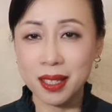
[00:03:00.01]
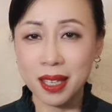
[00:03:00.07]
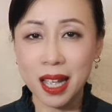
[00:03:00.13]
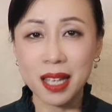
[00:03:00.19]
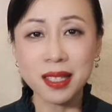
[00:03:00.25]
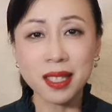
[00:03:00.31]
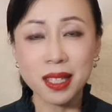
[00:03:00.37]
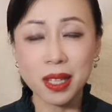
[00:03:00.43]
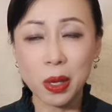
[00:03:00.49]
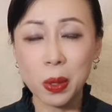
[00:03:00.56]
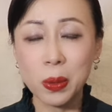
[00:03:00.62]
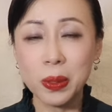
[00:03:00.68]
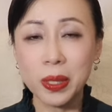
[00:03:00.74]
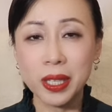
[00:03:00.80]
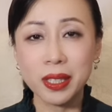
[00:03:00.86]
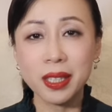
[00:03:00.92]
that's the
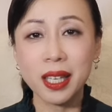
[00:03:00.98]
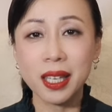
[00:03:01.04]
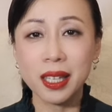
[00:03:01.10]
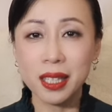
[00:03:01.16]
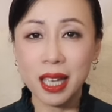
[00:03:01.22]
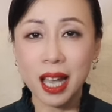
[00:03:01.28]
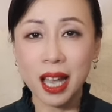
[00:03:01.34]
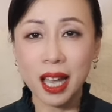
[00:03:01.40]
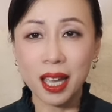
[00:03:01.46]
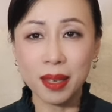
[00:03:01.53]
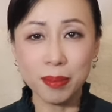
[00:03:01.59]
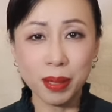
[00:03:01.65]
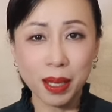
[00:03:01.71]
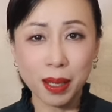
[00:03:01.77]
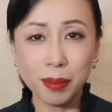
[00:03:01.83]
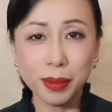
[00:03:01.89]
only thing I
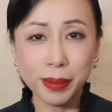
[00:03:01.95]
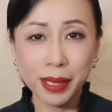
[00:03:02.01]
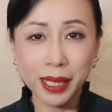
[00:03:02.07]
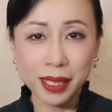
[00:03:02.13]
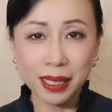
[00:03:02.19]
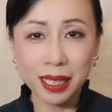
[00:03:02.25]
probably